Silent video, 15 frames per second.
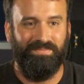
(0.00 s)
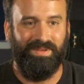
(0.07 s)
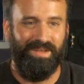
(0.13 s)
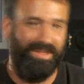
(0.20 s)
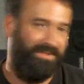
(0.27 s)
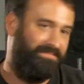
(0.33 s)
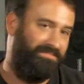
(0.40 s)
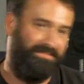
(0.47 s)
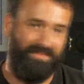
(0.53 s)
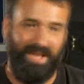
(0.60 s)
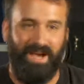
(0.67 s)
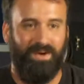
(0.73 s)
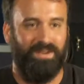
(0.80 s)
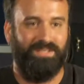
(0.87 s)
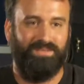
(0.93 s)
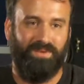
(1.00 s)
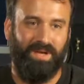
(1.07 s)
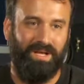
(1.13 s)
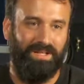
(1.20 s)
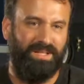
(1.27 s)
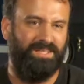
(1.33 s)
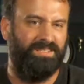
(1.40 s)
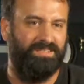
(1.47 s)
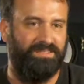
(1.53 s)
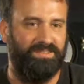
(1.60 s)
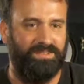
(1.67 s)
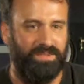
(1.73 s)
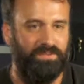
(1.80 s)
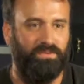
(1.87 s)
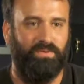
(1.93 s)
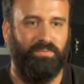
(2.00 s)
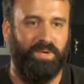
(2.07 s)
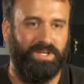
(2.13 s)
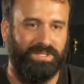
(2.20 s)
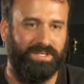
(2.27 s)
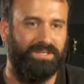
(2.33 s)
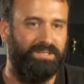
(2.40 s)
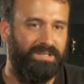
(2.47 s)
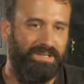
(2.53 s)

And now it's, well, let's just leave it for mixing.